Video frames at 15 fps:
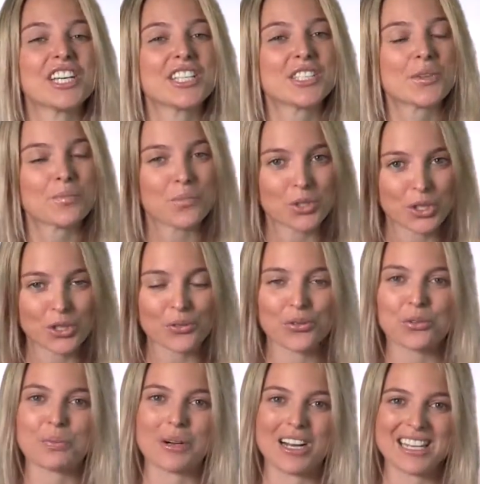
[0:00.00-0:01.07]
is a
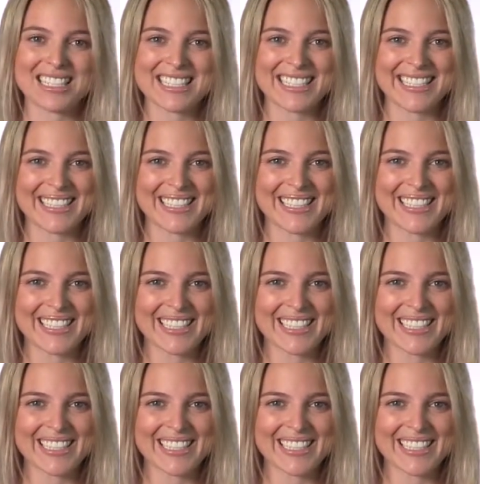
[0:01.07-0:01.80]
beautiful person.